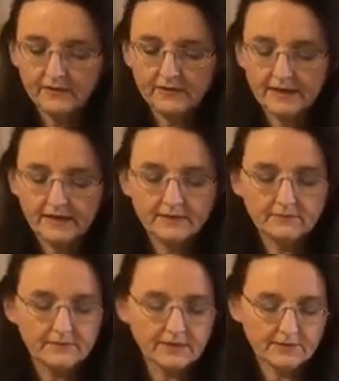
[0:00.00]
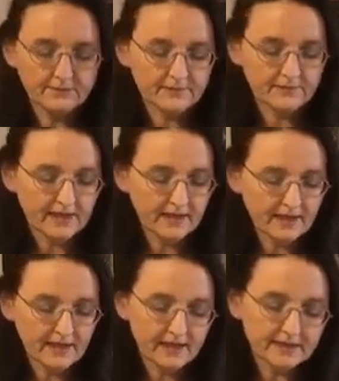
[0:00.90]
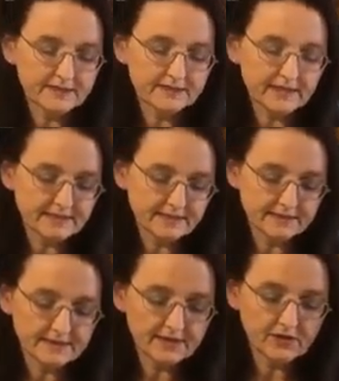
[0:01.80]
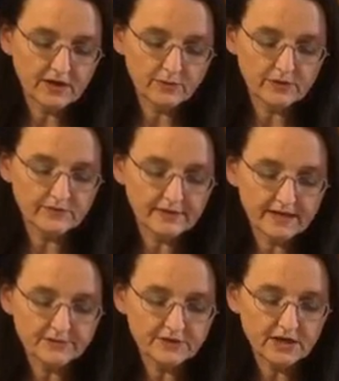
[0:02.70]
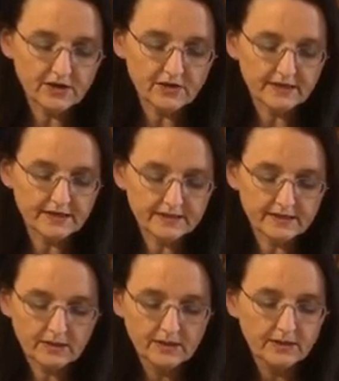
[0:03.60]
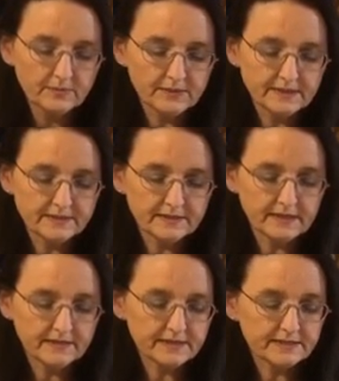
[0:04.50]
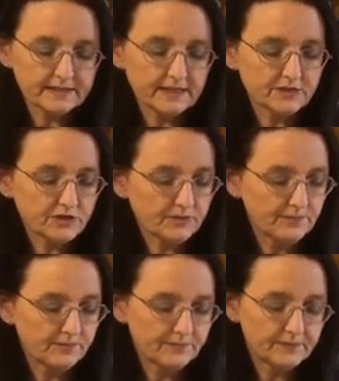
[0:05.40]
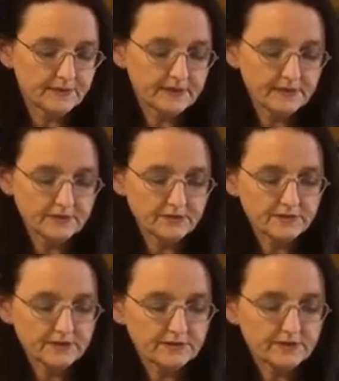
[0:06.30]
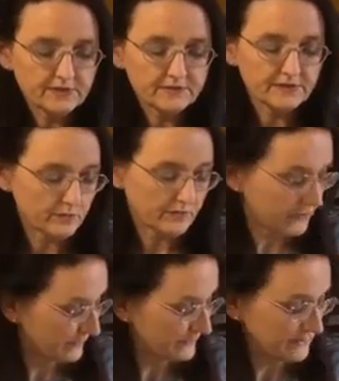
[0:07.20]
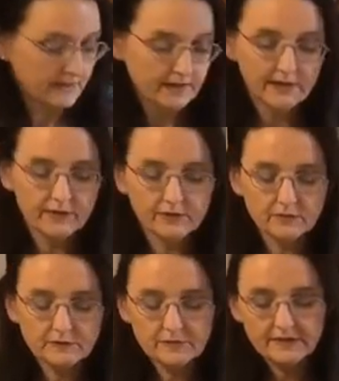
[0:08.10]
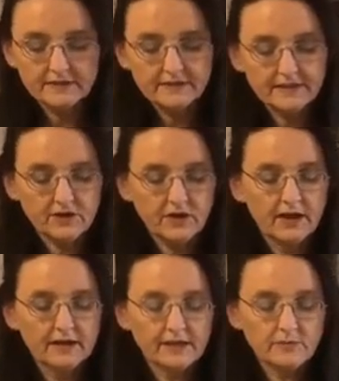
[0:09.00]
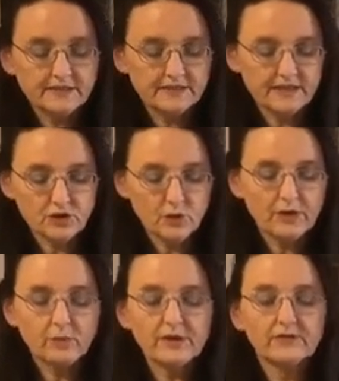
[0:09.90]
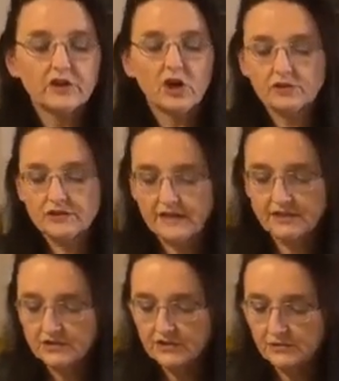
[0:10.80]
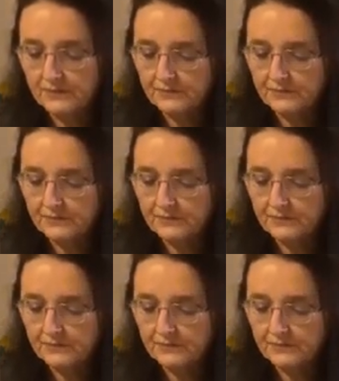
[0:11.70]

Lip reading: Okay, now, and that's it there, and we've left our little piece in the centre. Just get rid of some of those pieces there, little piece in the centre. Oh, now we have the other side to do.